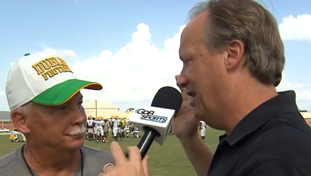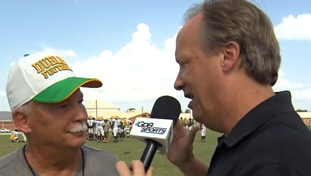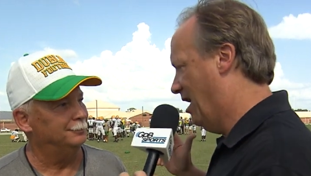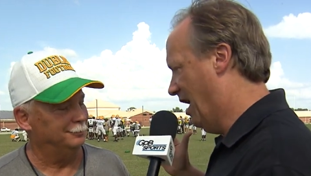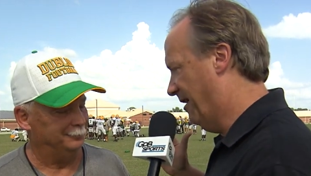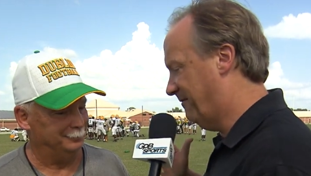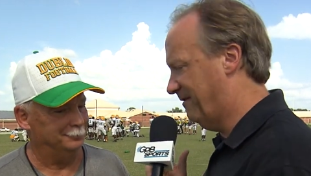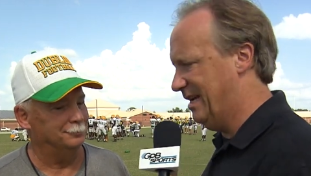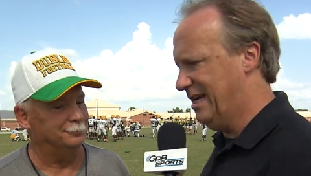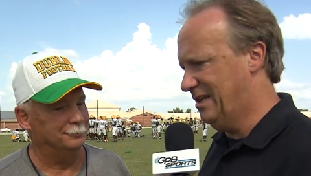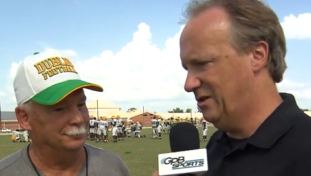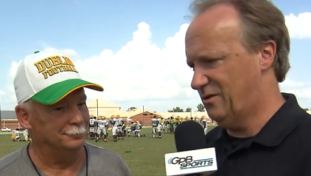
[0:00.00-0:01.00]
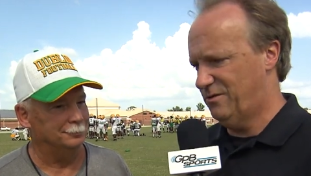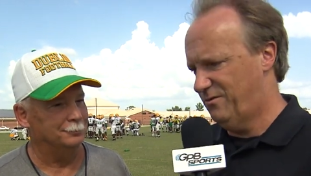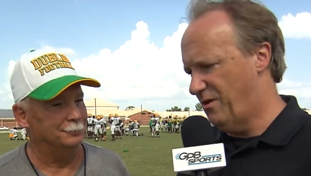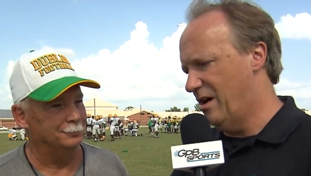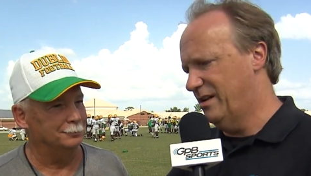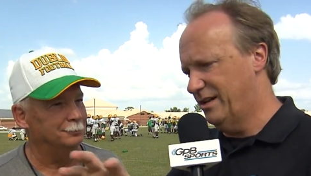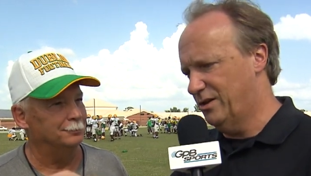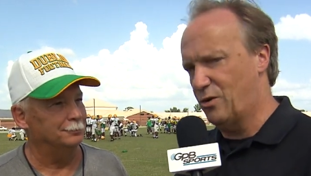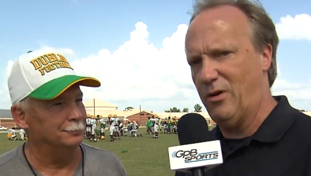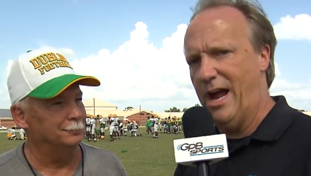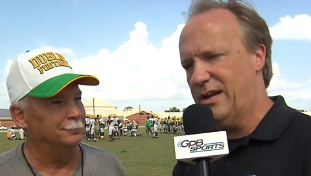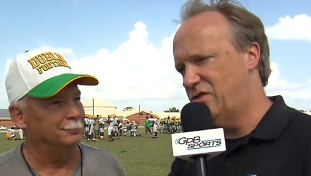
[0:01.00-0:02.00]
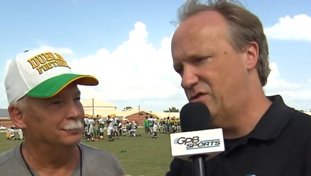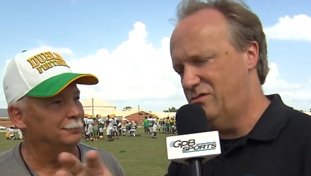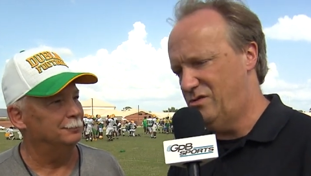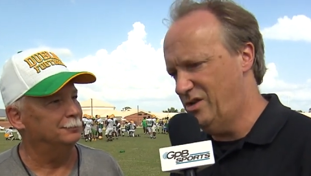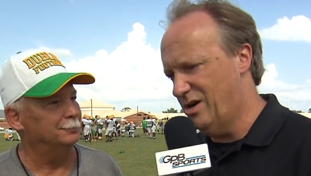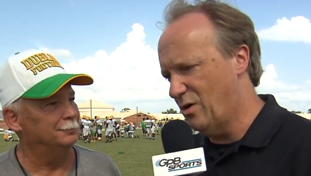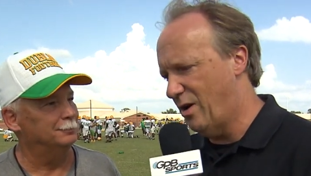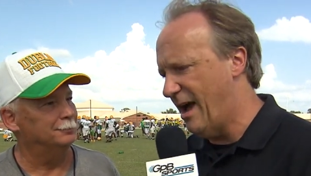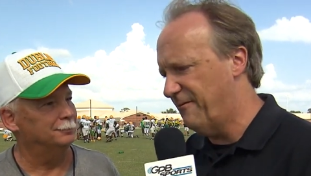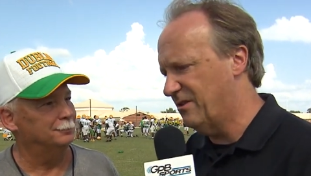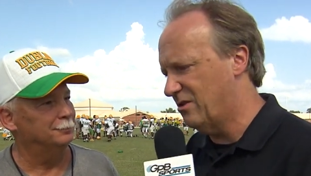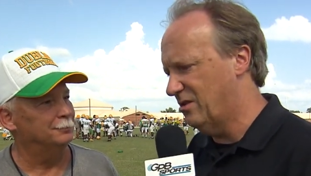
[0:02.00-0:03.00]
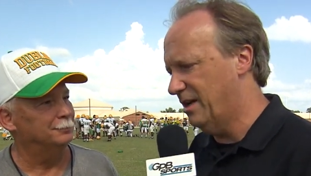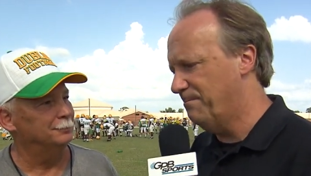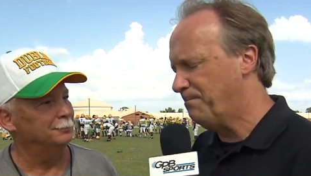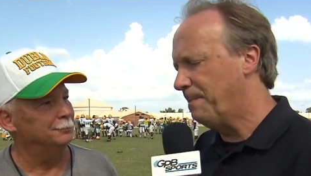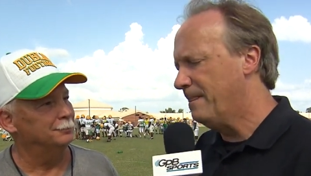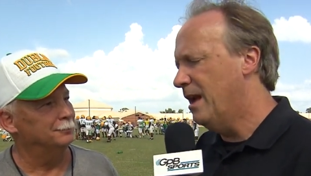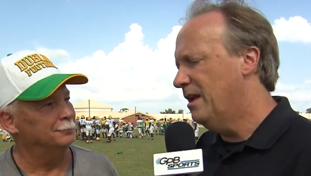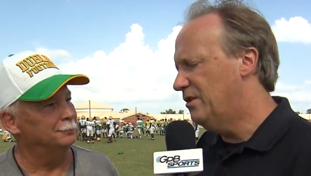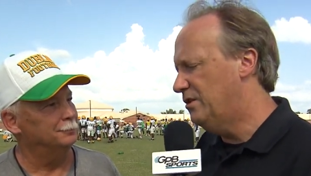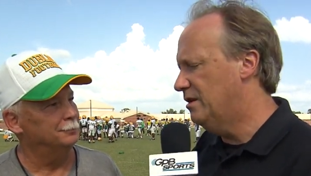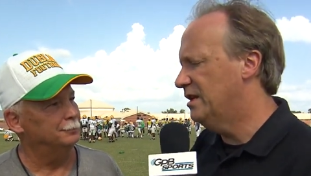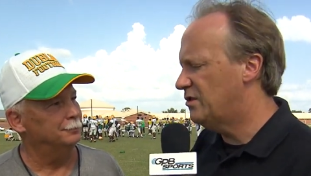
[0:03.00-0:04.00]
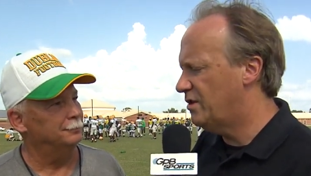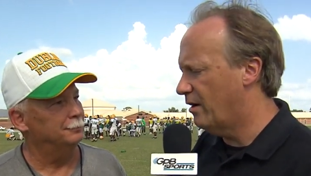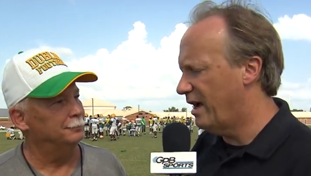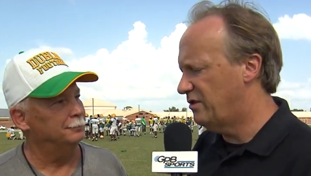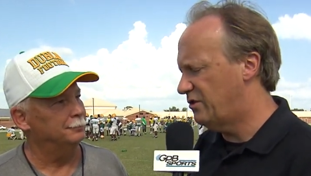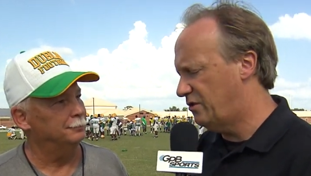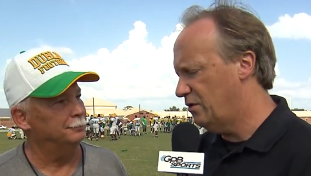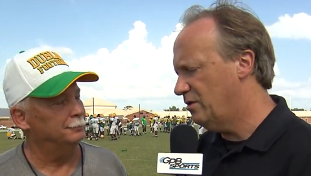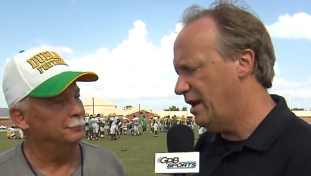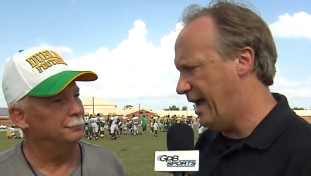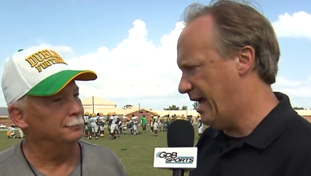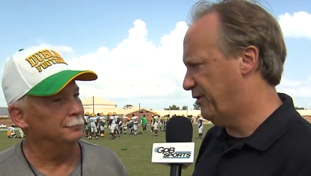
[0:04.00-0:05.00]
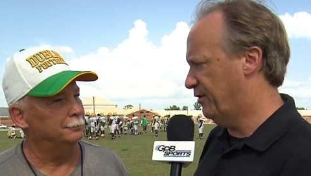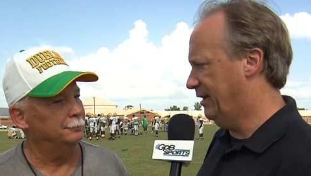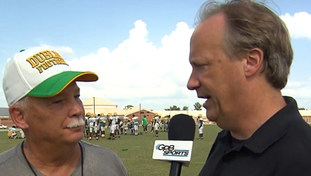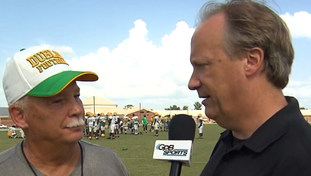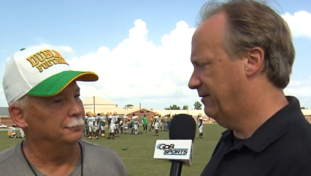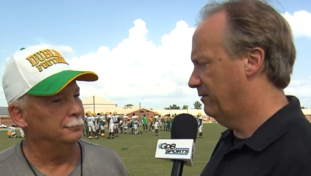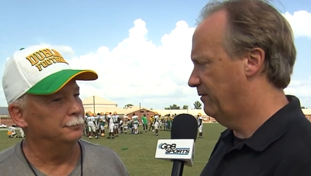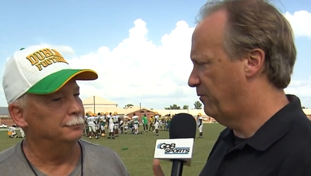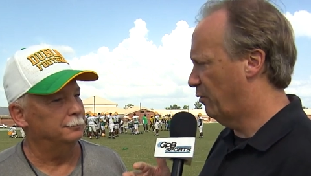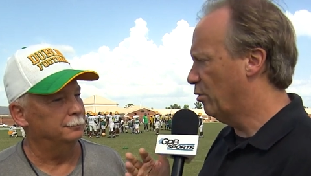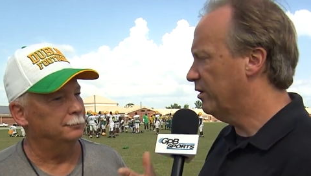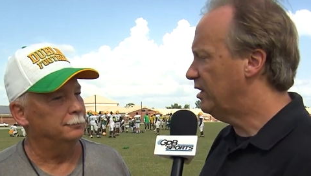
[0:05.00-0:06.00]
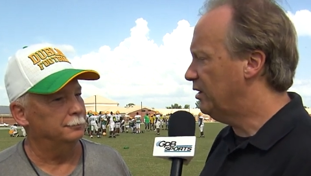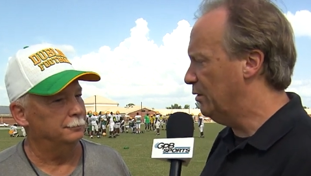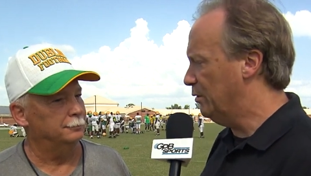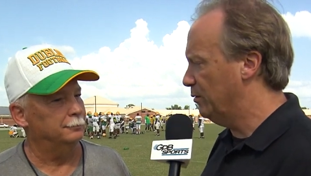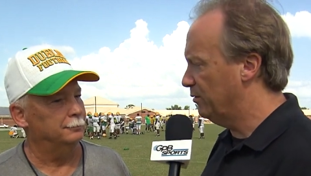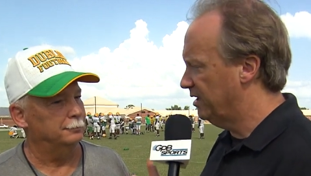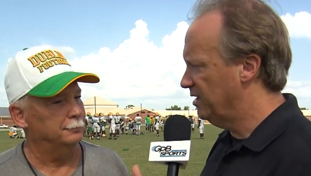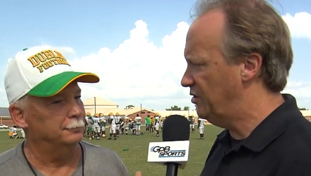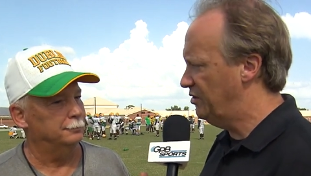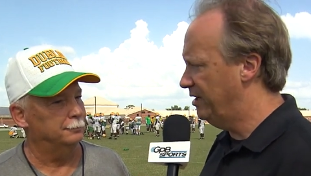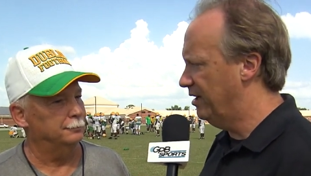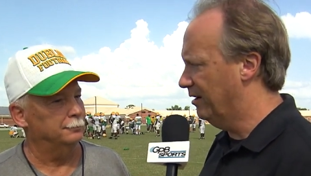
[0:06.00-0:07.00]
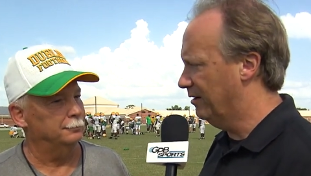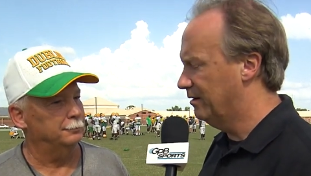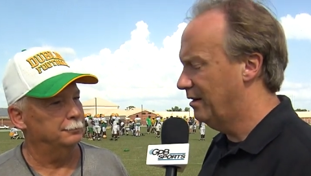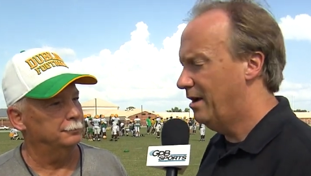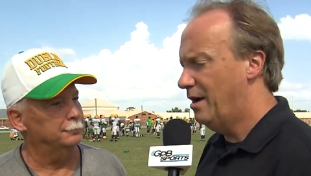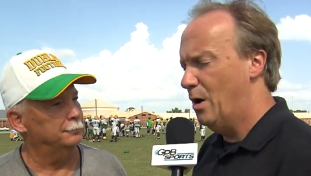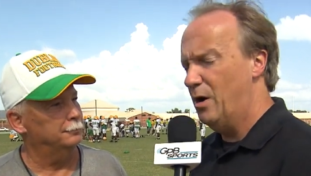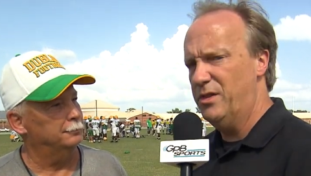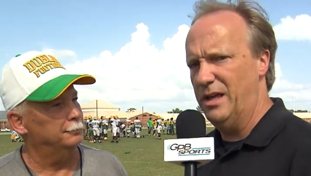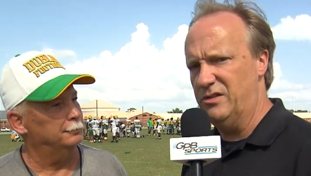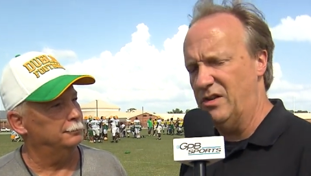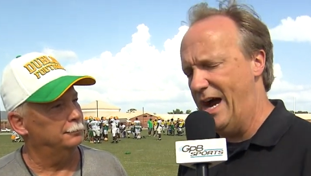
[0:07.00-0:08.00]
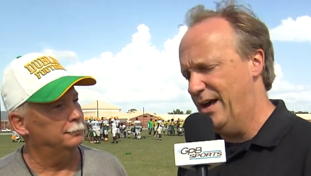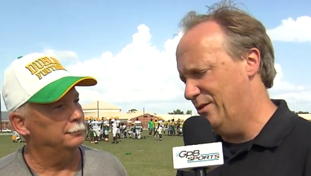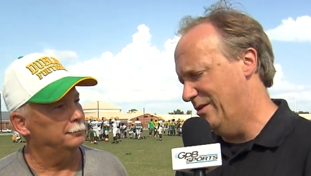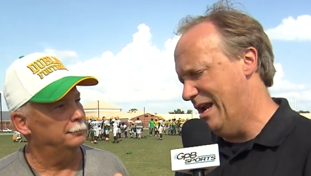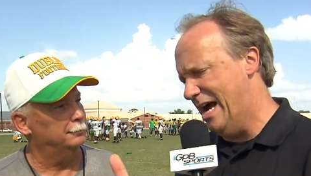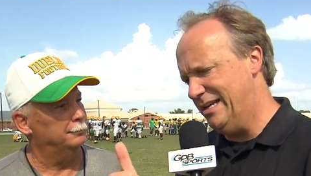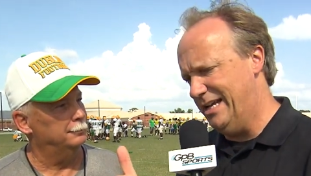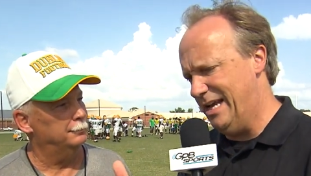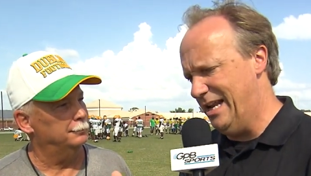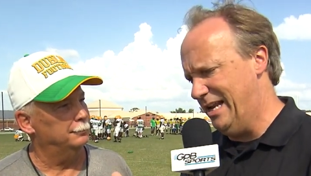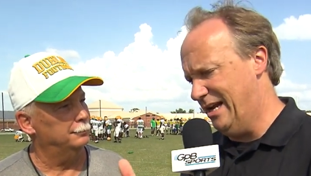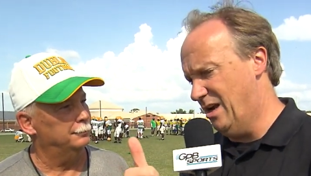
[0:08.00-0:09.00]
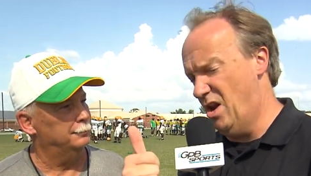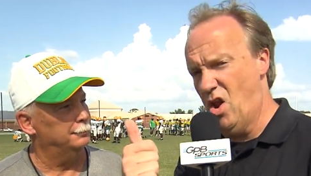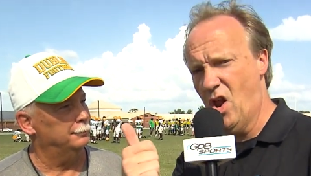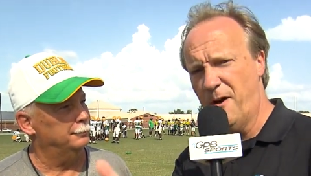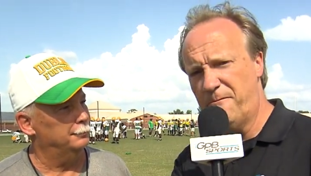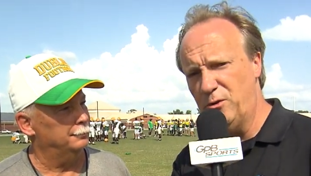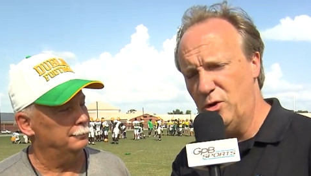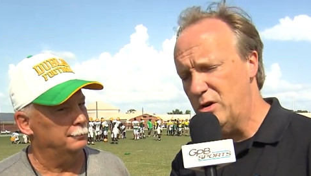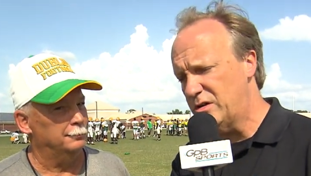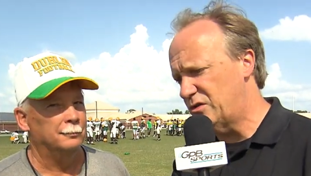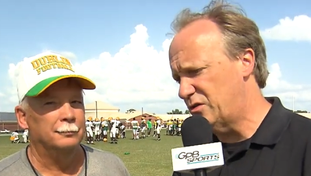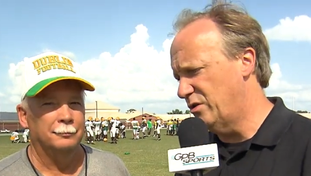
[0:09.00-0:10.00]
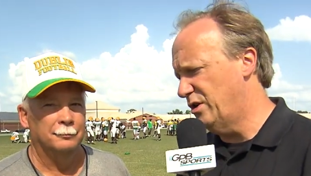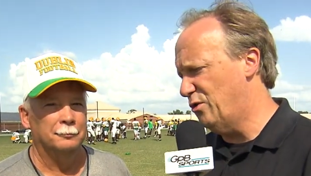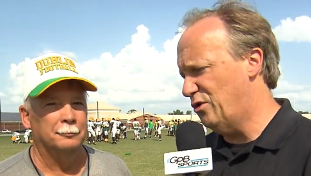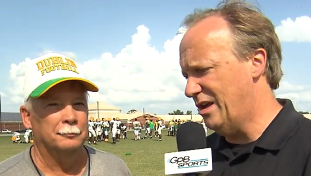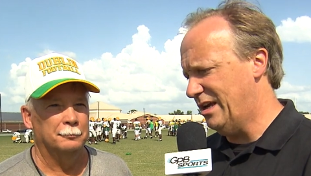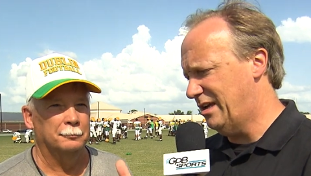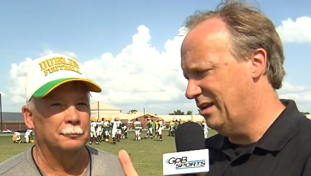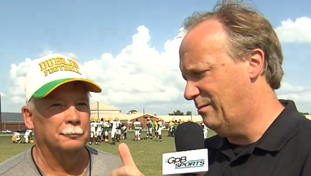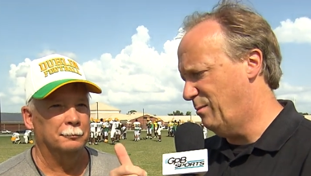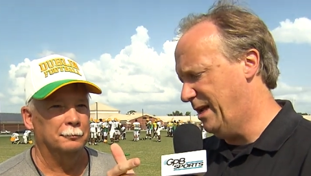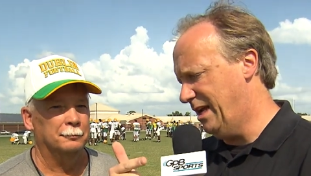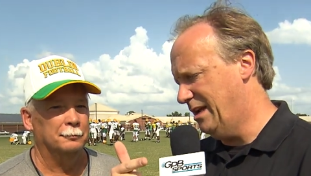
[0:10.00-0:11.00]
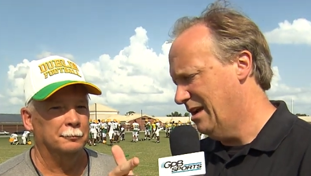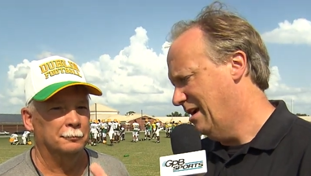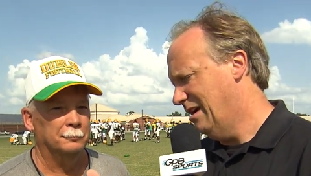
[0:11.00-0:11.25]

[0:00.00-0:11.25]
Speaker 1: enough. He's fallen in the cracks geographically. Is there a student athlete for you this year that's either not getting enough looks or you think can be